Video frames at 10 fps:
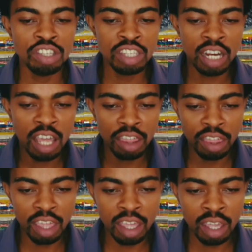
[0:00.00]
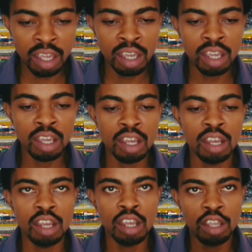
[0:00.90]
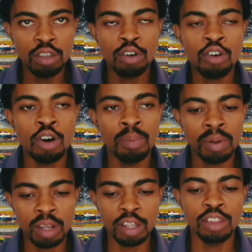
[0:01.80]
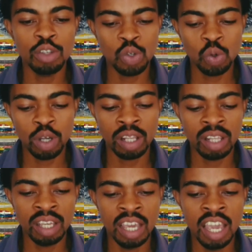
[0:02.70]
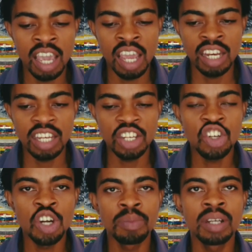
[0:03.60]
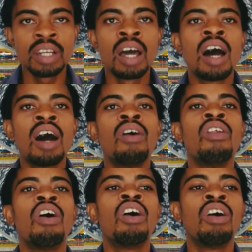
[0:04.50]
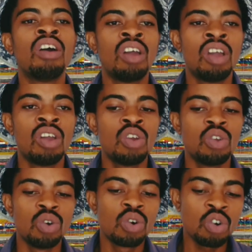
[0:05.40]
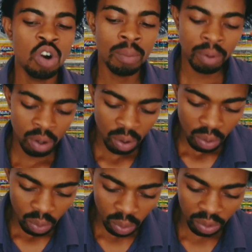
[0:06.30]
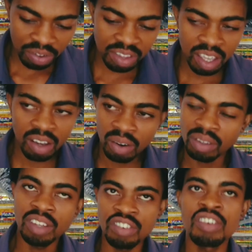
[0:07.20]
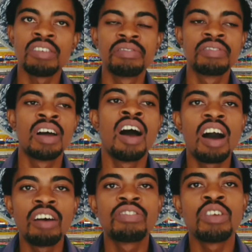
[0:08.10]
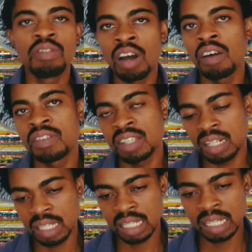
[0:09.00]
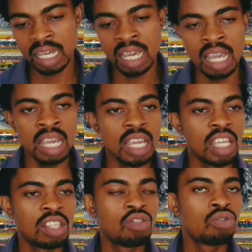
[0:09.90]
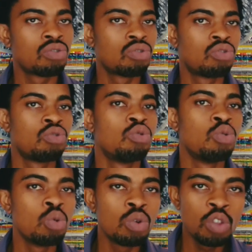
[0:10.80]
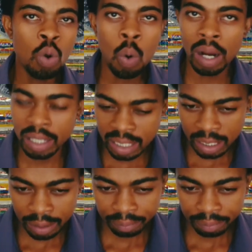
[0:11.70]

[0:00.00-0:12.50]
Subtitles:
that are there in your crop, in the soil, determine how long your crop will stay on the shelf after you've harvested it. It's to do with quality.